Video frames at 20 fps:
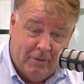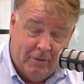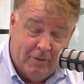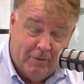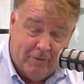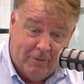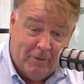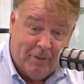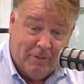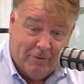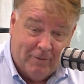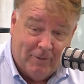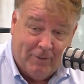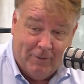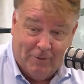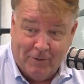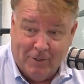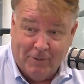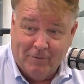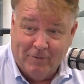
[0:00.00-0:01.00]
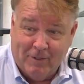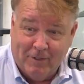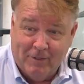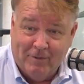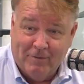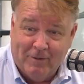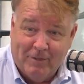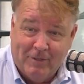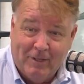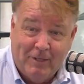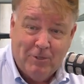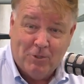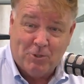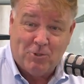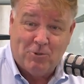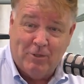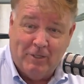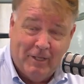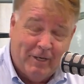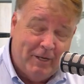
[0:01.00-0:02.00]
the
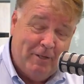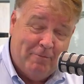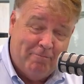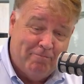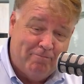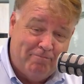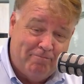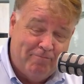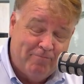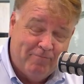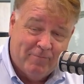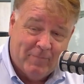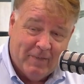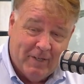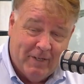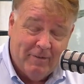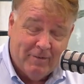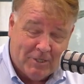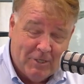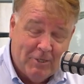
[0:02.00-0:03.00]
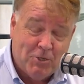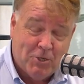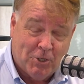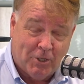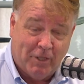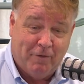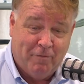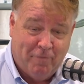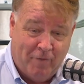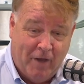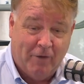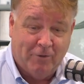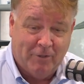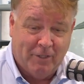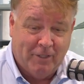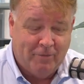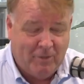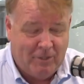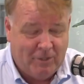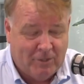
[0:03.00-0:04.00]
industry that he essentially
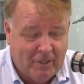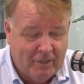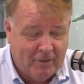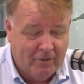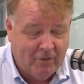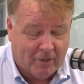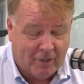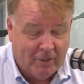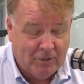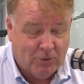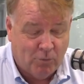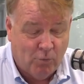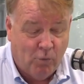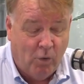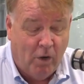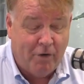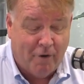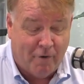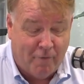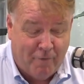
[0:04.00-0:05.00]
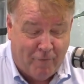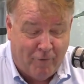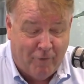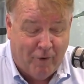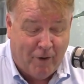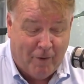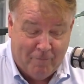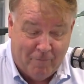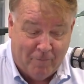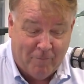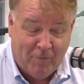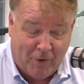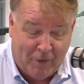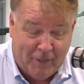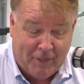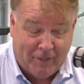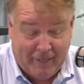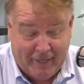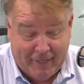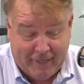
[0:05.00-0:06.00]
founded. He said, look, it's wonderful. I'm
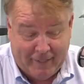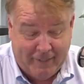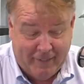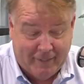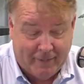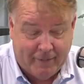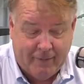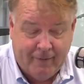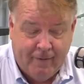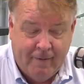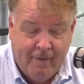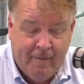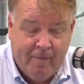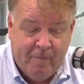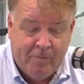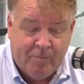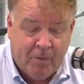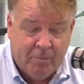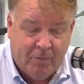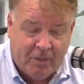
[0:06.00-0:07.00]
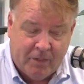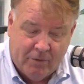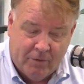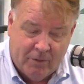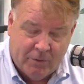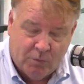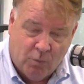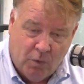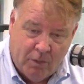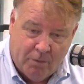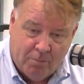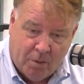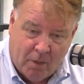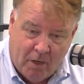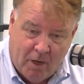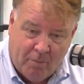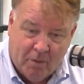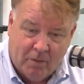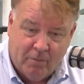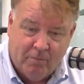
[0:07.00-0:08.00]
very glad I did it. But there is one
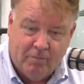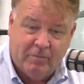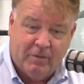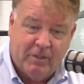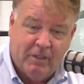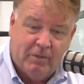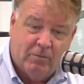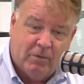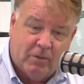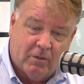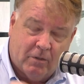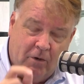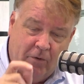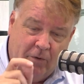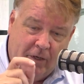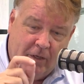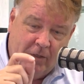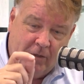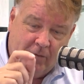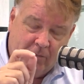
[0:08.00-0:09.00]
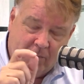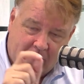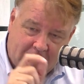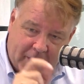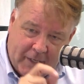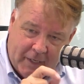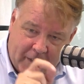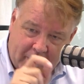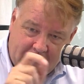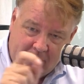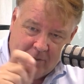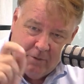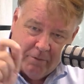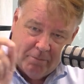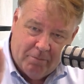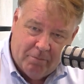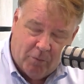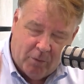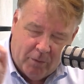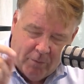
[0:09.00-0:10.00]
problem that
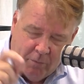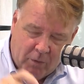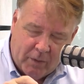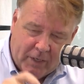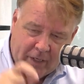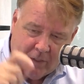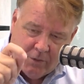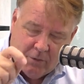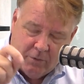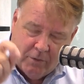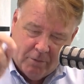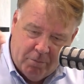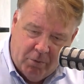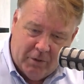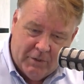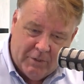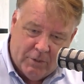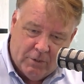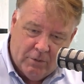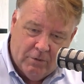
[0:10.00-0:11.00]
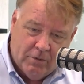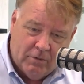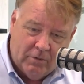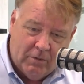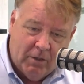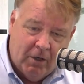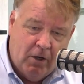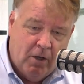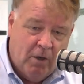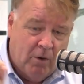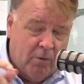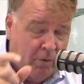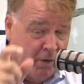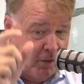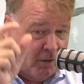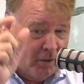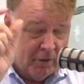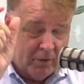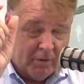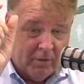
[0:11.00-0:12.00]
we will get to a point soon
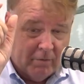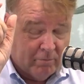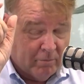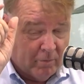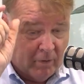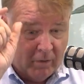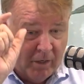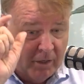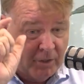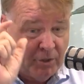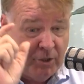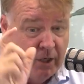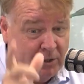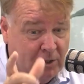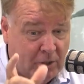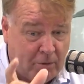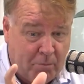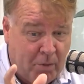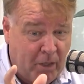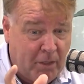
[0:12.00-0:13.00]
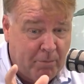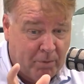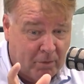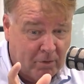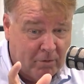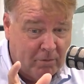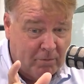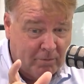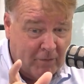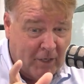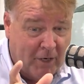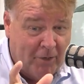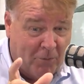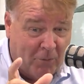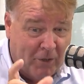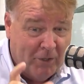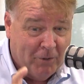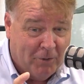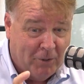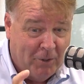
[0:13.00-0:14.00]
where a dozen people
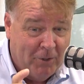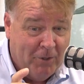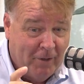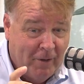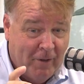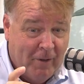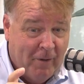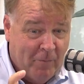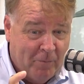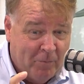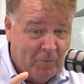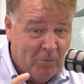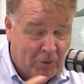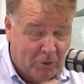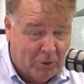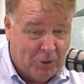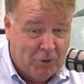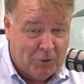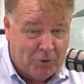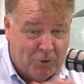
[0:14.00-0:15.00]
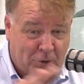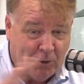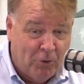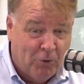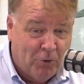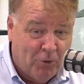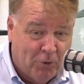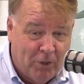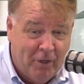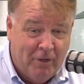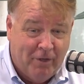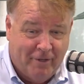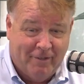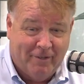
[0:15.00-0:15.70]
will control